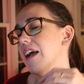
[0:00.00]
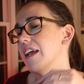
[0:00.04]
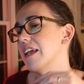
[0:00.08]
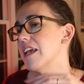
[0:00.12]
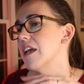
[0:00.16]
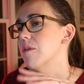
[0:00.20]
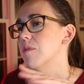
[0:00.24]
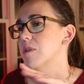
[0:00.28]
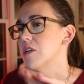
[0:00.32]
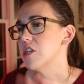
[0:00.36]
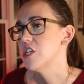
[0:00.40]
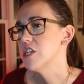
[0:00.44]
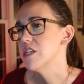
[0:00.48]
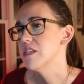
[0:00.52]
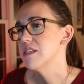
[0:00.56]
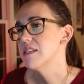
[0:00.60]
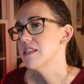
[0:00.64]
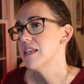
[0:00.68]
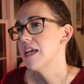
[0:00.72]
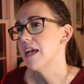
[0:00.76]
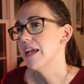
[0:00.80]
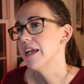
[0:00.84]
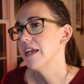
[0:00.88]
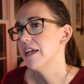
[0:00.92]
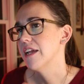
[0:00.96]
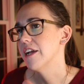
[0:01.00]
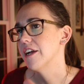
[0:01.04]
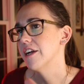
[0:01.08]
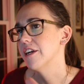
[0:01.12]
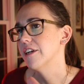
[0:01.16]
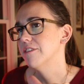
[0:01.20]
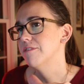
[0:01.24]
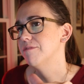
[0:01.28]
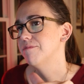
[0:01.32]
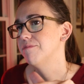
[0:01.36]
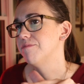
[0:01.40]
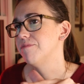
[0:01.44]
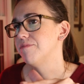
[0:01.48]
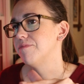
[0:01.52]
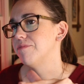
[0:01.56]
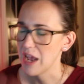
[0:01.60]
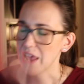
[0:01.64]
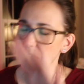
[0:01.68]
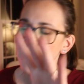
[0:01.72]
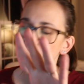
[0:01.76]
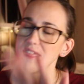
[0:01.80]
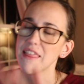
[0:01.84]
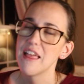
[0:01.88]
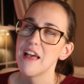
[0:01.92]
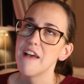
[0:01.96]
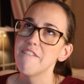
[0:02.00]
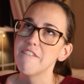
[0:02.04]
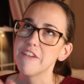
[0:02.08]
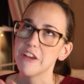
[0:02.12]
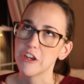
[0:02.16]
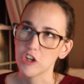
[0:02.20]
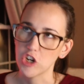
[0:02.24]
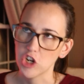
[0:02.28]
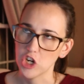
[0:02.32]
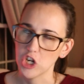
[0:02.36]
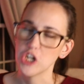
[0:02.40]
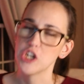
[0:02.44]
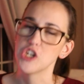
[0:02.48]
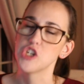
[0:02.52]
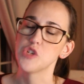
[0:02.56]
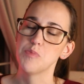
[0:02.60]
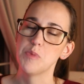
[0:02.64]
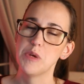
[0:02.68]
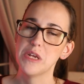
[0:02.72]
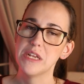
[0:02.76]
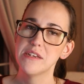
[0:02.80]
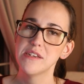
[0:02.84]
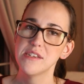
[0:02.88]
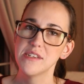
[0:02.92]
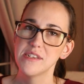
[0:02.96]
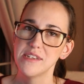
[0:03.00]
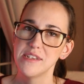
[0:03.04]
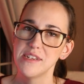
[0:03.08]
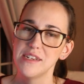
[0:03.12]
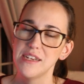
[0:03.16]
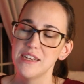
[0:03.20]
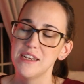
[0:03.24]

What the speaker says: I get what she's saying here. I love encouragement.